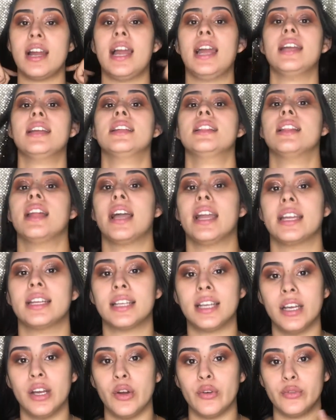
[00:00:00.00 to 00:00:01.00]
I like
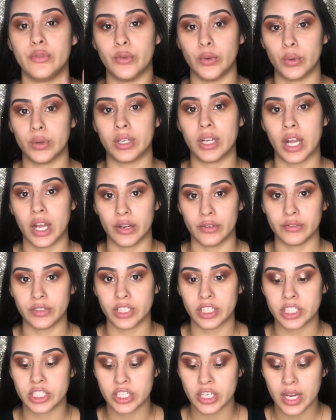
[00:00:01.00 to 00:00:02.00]
a full
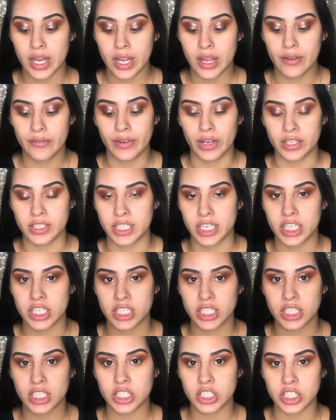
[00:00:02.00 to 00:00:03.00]
coverage
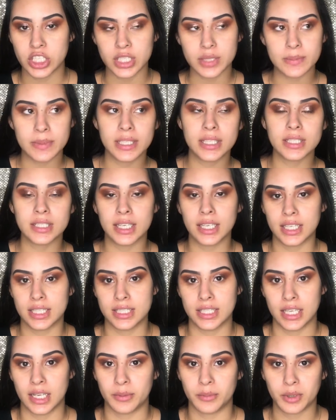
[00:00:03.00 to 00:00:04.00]
foundation, just because, like I
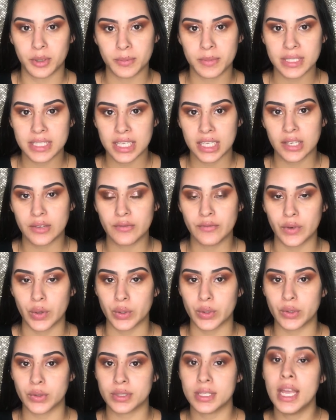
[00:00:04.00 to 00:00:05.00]
said, I'm going to be taking
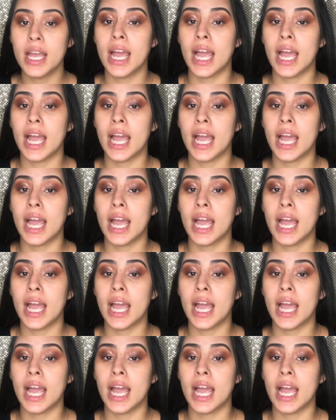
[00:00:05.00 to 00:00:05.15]
photos.